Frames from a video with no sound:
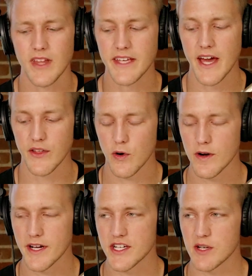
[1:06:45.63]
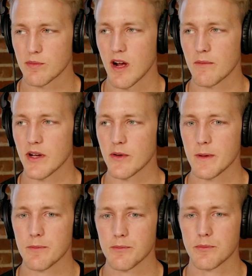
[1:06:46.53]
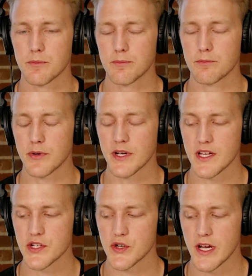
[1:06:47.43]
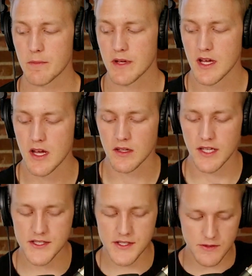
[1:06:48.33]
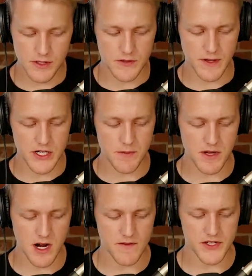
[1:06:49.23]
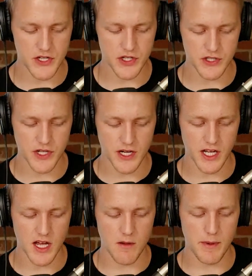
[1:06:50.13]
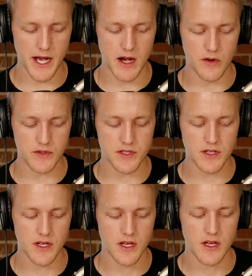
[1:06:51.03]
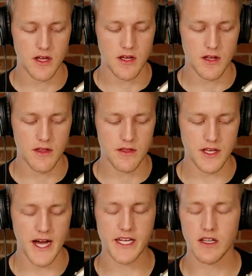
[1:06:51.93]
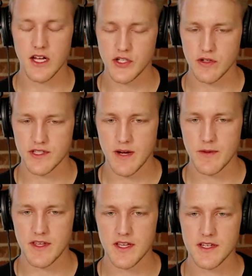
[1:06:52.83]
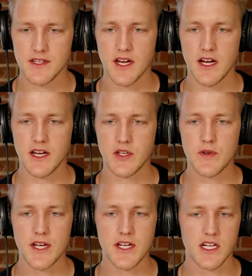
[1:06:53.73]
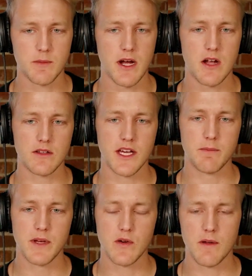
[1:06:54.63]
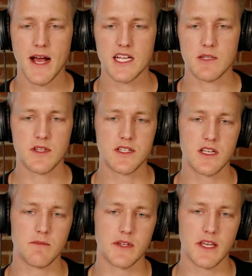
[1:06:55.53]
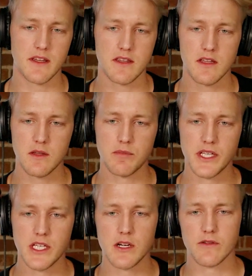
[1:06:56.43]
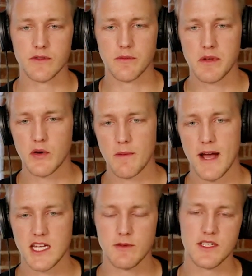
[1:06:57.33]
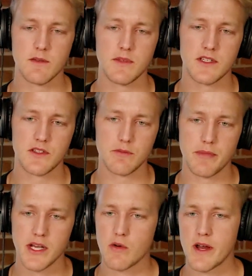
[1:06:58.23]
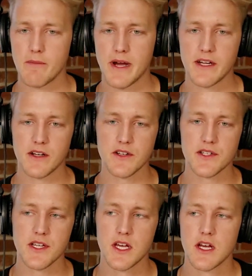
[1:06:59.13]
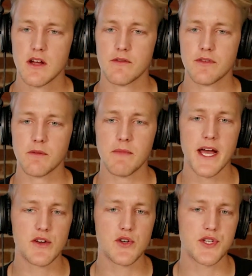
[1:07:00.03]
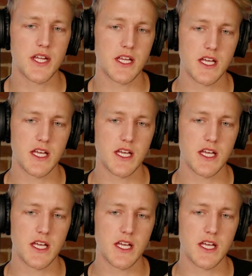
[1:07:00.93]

yeah the coordination problem there would be pretty extreme let's let's finish up the conversation talking about the ideological side with this. Uh, you and I talked about like Bitcoin maximalism and the, the, bleed over from Bitcoin maximalism into Bitcoin miners. From my understanding